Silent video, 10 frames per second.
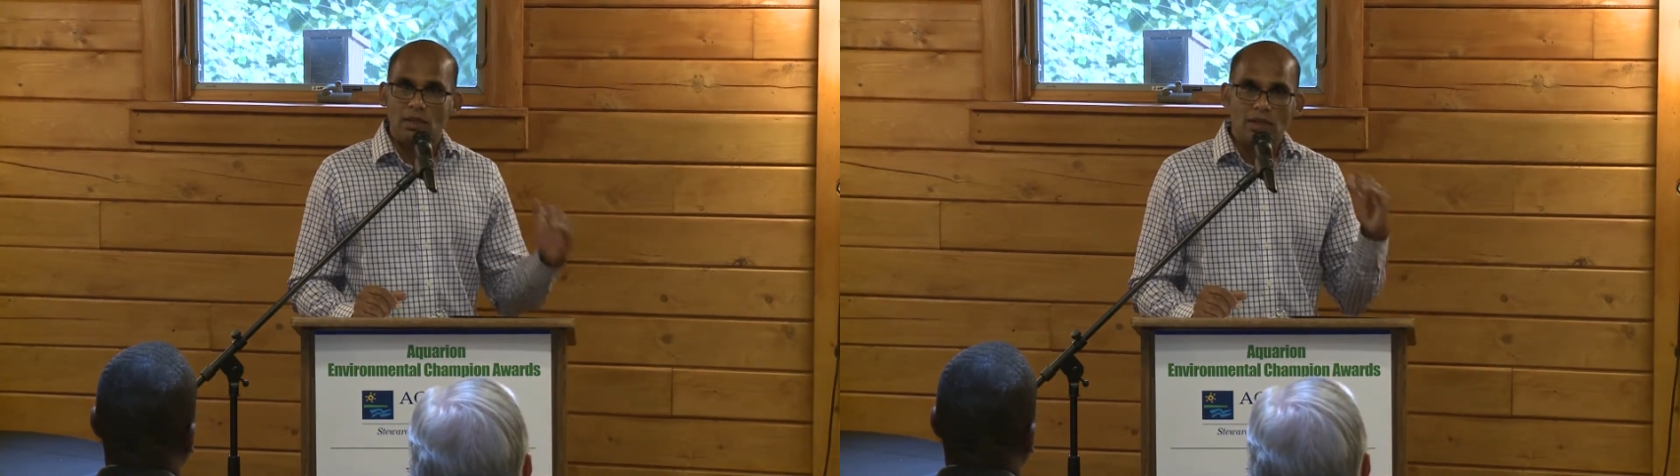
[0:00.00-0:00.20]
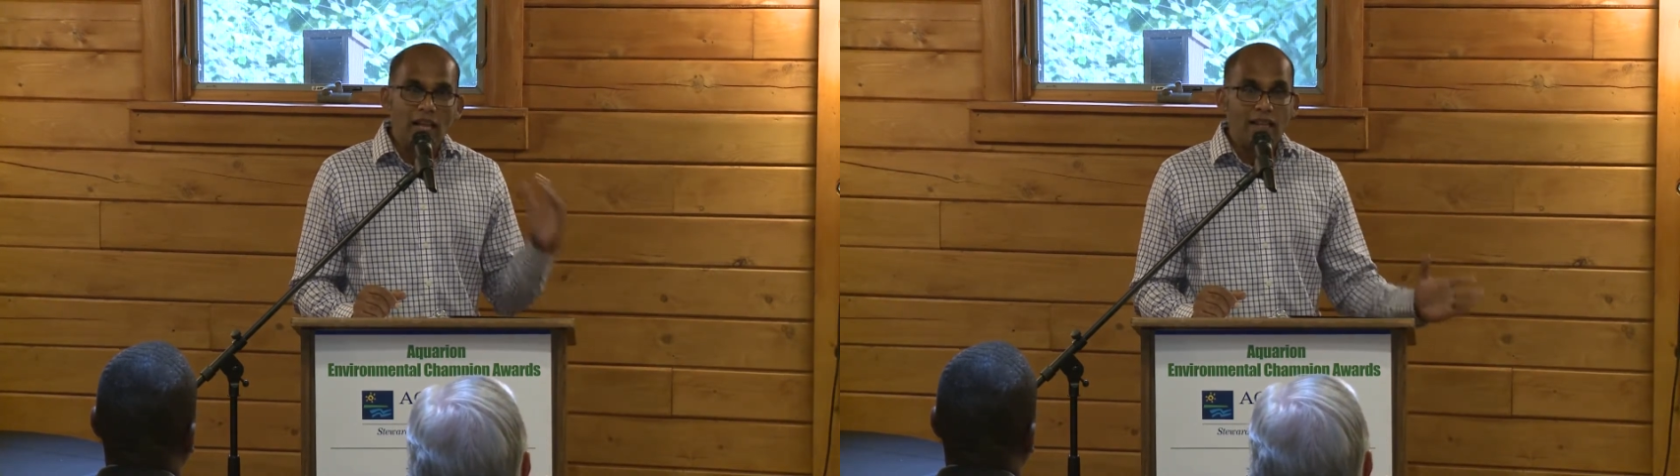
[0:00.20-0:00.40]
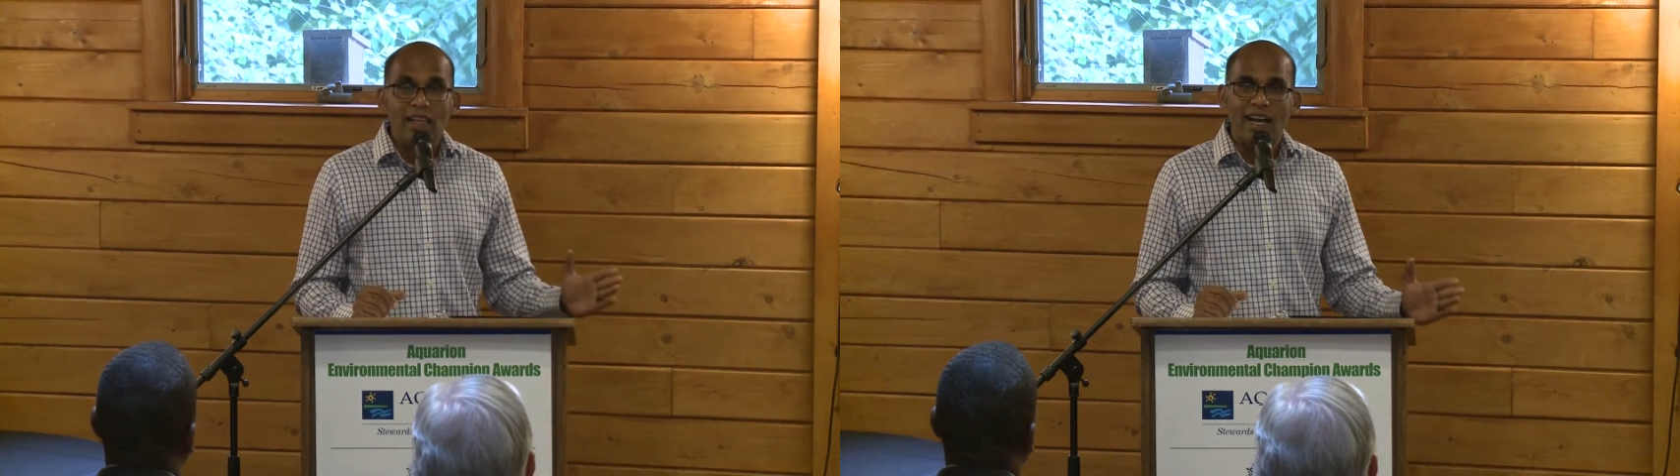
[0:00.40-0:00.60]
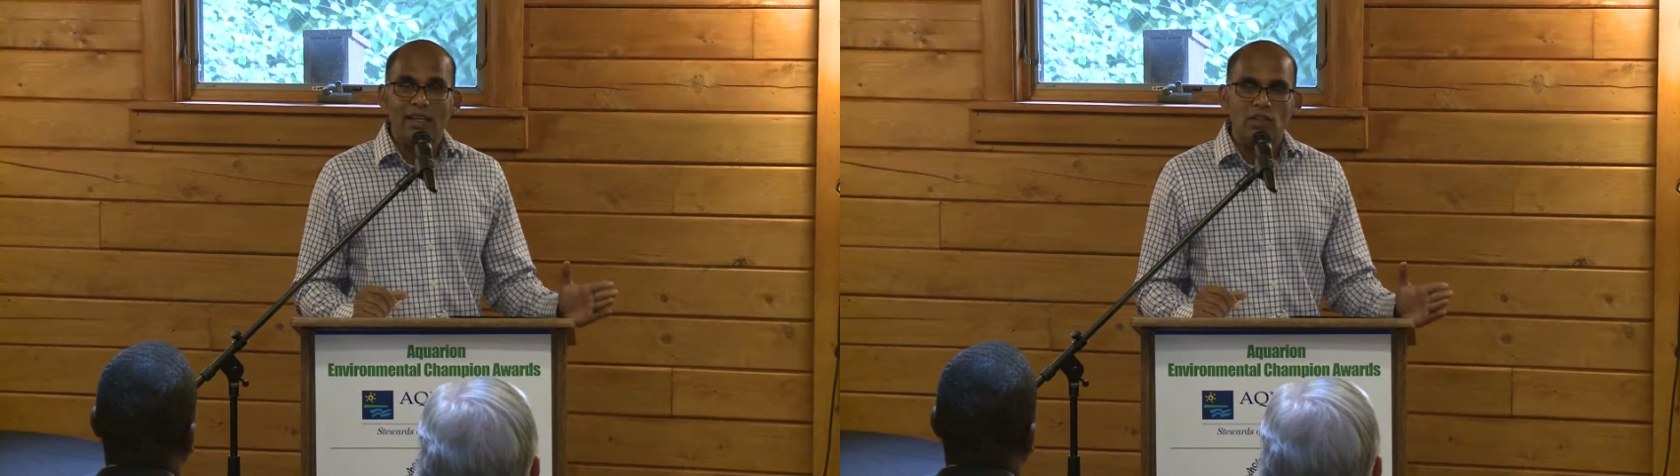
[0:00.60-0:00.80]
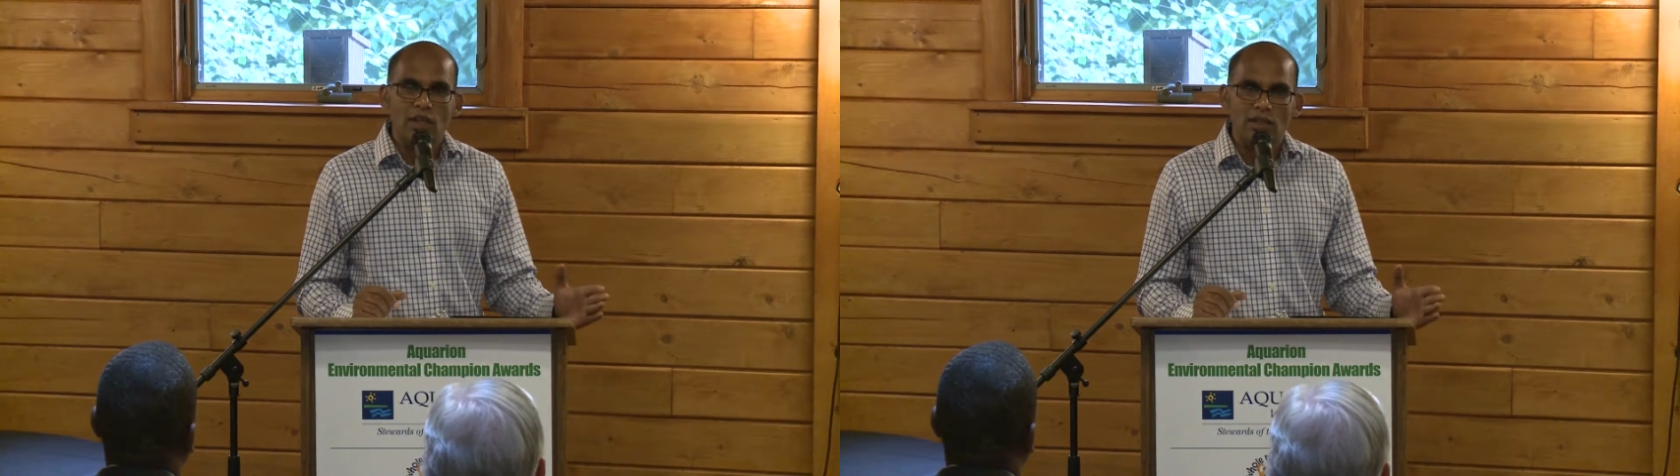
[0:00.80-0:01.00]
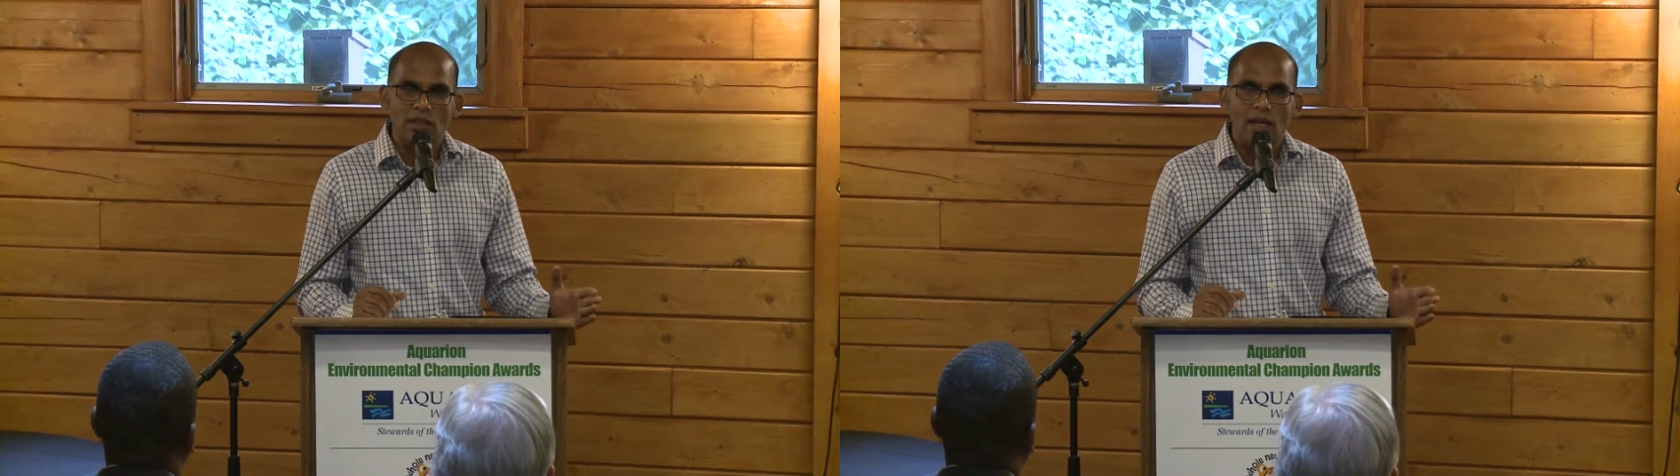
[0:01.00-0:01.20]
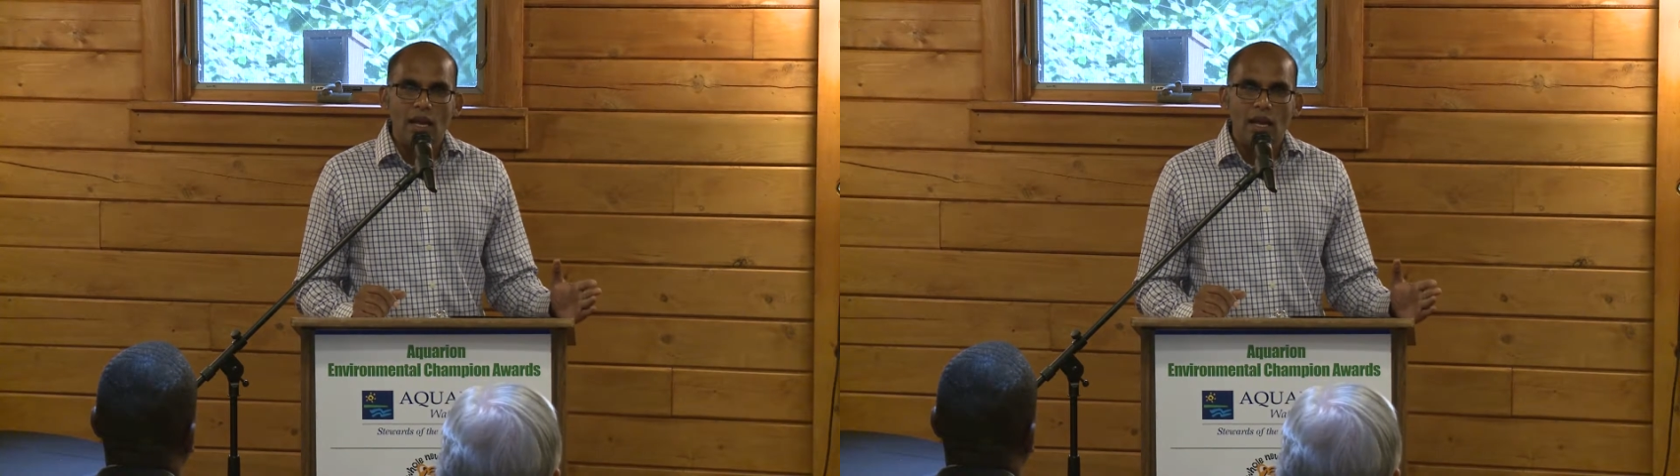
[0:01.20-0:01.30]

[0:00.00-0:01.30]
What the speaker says: none that exist.